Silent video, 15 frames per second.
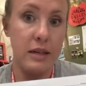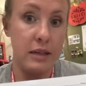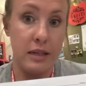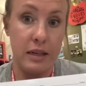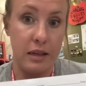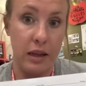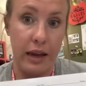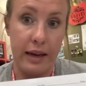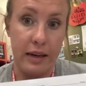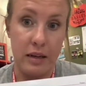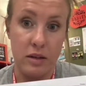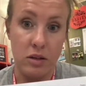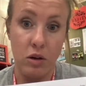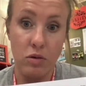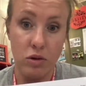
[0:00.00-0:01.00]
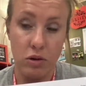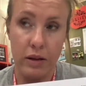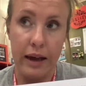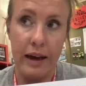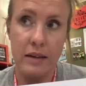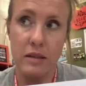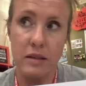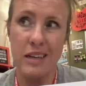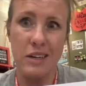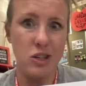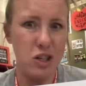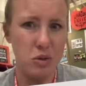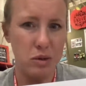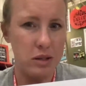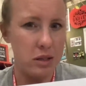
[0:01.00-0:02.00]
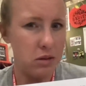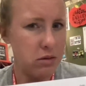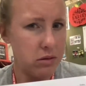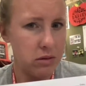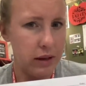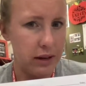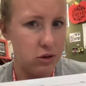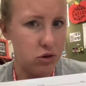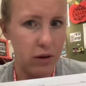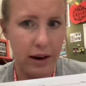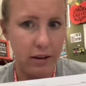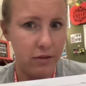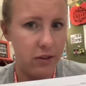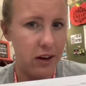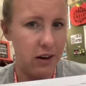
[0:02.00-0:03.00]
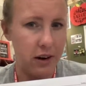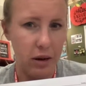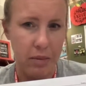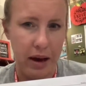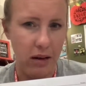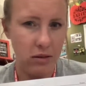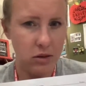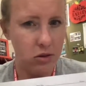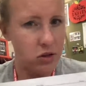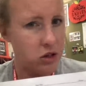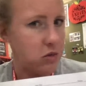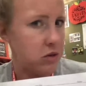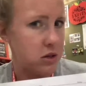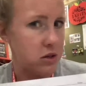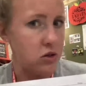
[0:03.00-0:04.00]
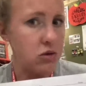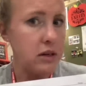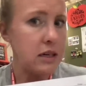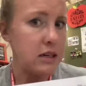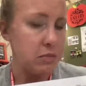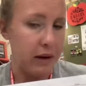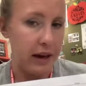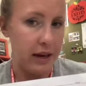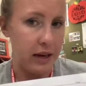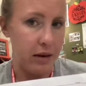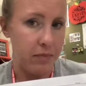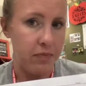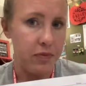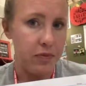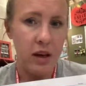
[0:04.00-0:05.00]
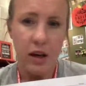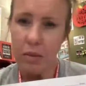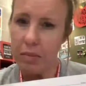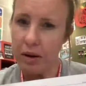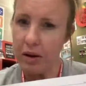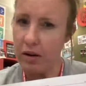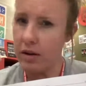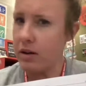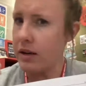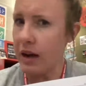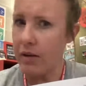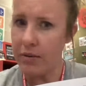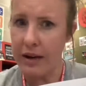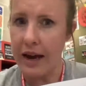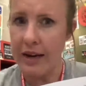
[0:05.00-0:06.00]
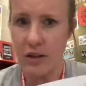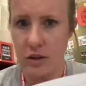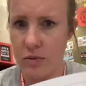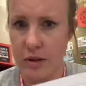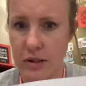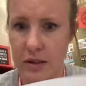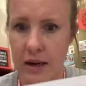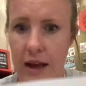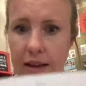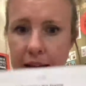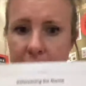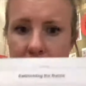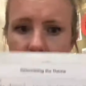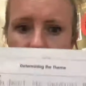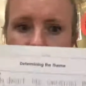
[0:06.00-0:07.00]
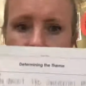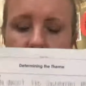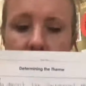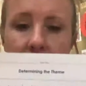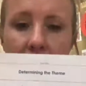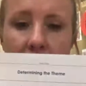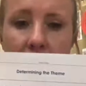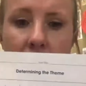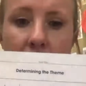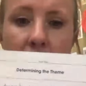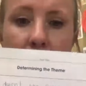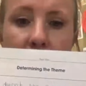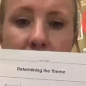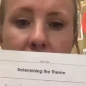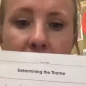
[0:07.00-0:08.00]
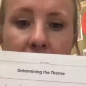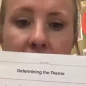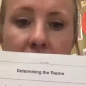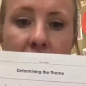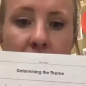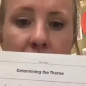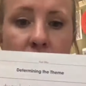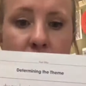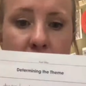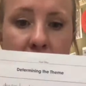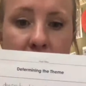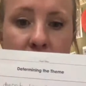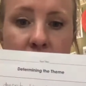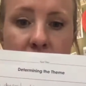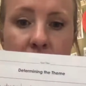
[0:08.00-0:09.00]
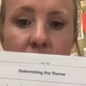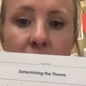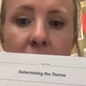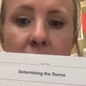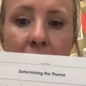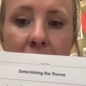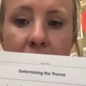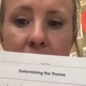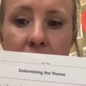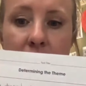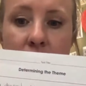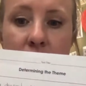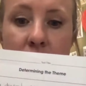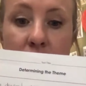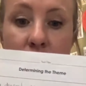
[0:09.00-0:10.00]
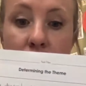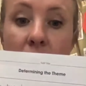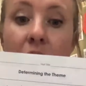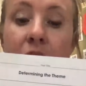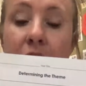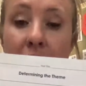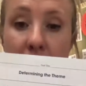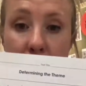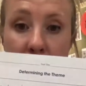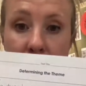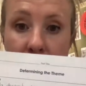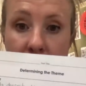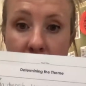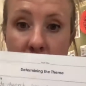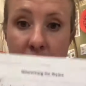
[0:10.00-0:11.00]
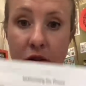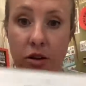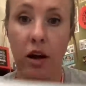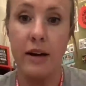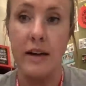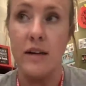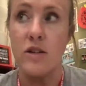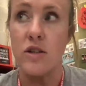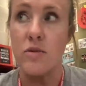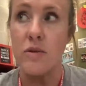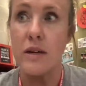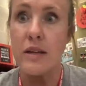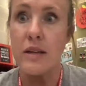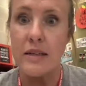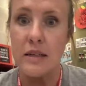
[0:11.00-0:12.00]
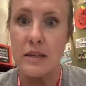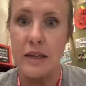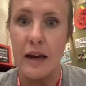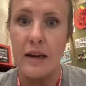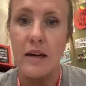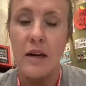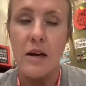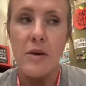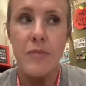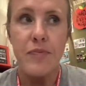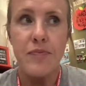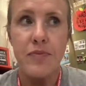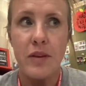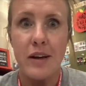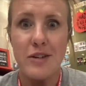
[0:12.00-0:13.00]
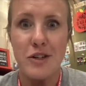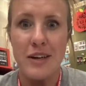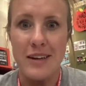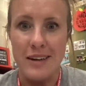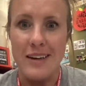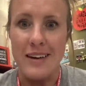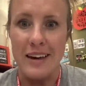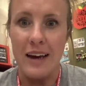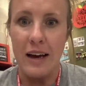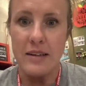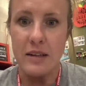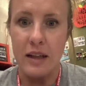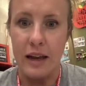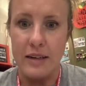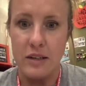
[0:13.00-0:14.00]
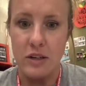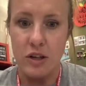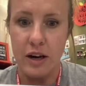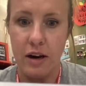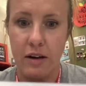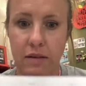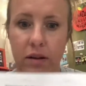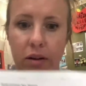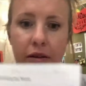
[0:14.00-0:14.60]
didn't like his social class. And then she was still like trying to figure him out. So she was intrigued by him, but her gut reaction was to not like him. Okay. But then the character change, she realized that she's drawn to him after they start talking. She realizes that he has a lot to share.